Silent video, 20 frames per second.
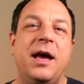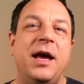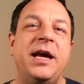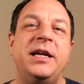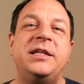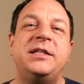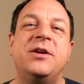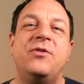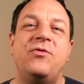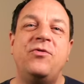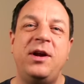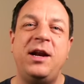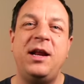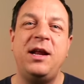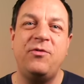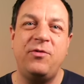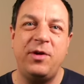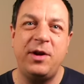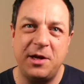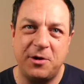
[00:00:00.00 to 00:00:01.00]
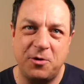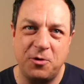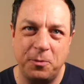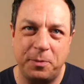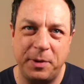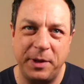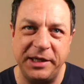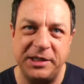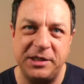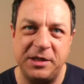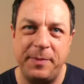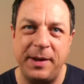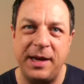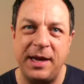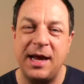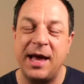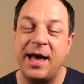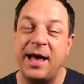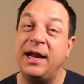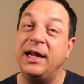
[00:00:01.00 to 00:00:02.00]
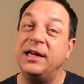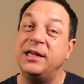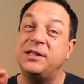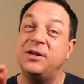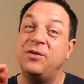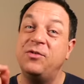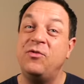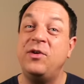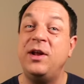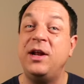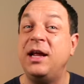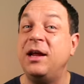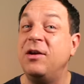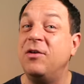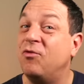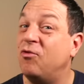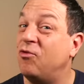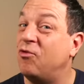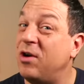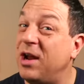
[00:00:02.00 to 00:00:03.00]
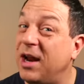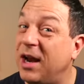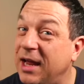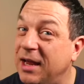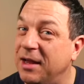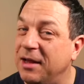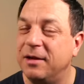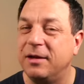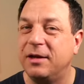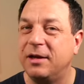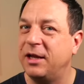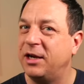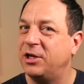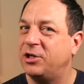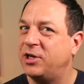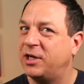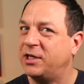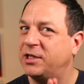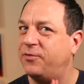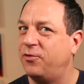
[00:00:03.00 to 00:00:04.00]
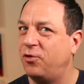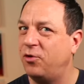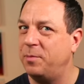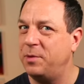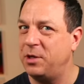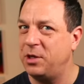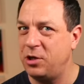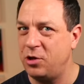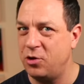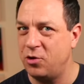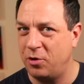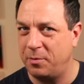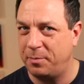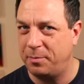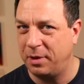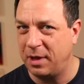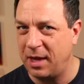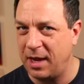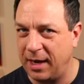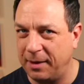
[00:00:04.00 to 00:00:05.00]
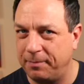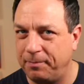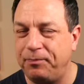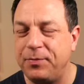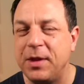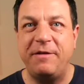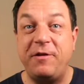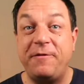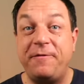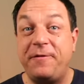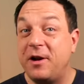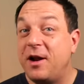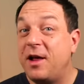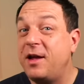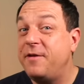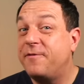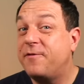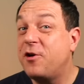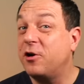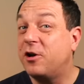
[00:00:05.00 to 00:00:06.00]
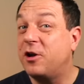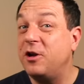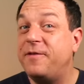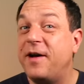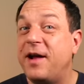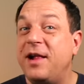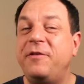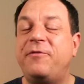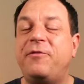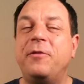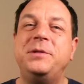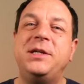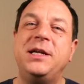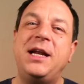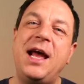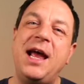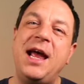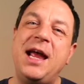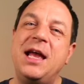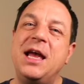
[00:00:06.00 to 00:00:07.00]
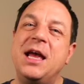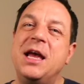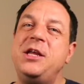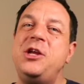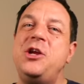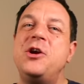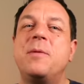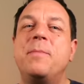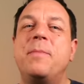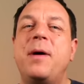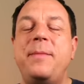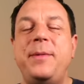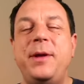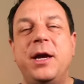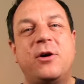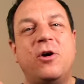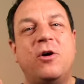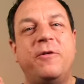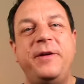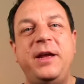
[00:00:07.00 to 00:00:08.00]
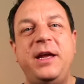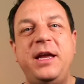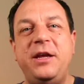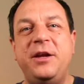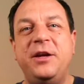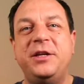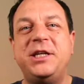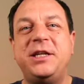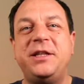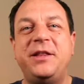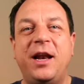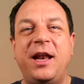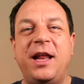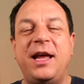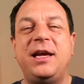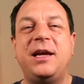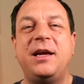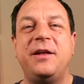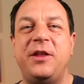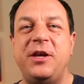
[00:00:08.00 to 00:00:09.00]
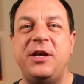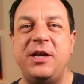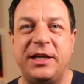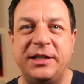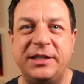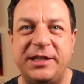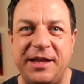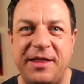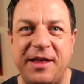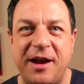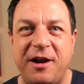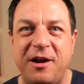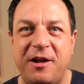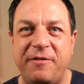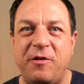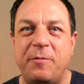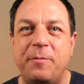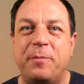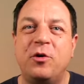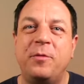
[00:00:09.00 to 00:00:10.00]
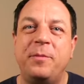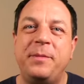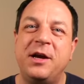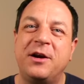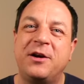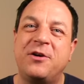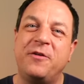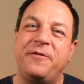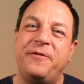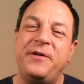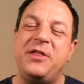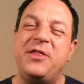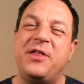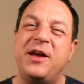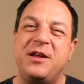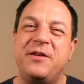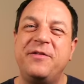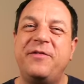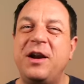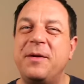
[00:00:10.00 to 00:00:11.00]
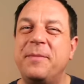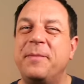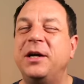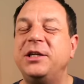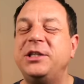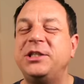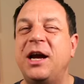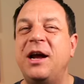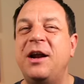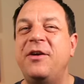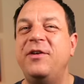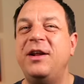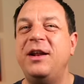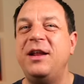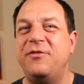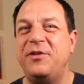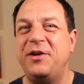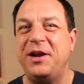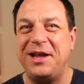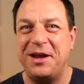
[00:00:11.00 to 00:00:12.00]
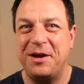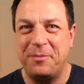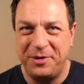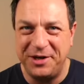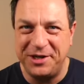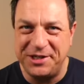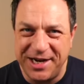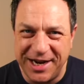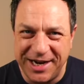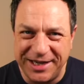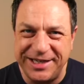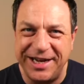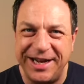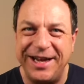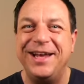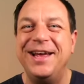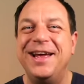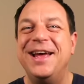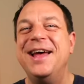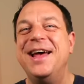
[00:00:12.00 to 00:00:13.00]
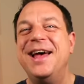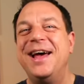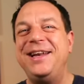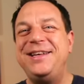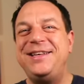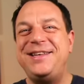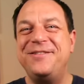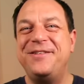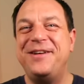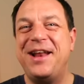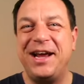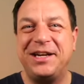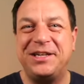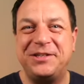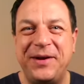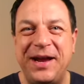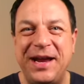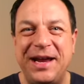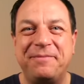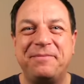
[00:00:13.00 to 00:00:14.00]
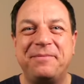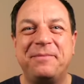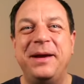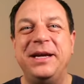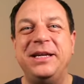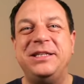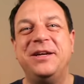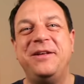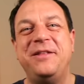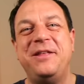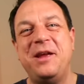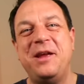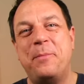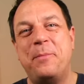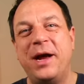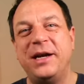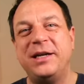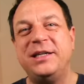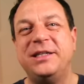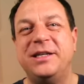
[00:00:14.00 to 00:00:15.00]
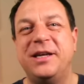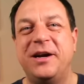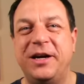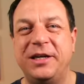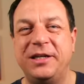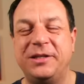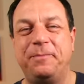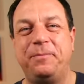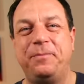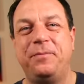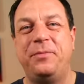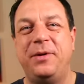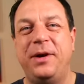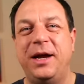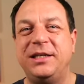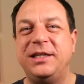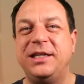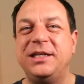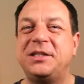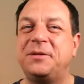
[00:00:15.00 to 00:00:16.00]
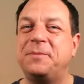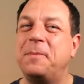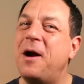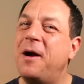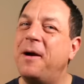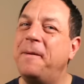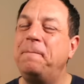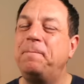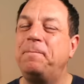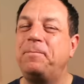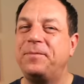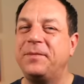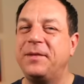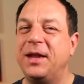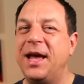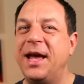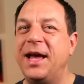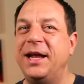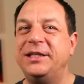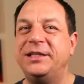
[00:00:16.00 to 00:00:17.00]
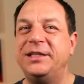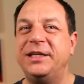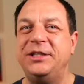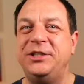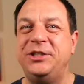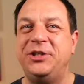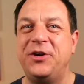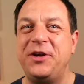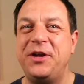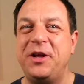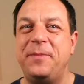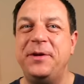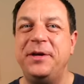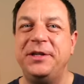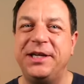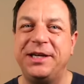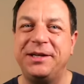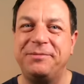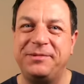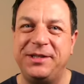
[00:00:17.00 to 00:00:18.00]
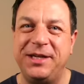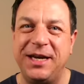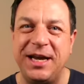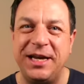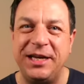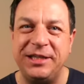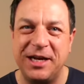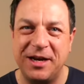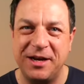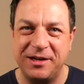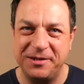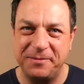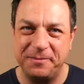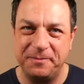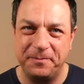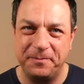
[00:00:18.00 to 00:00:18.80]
It's a really, really cool place to be, and it's really, really going to transform your playing. If you feel like you've got good value from today, you can buy me a coffee using the link that you can see there. And if you bought me a coffee, thank you very much. I really, really appreciate it. And until next week, make sure practice hard, practice smart, and enjoy your music. Take it easy, guys.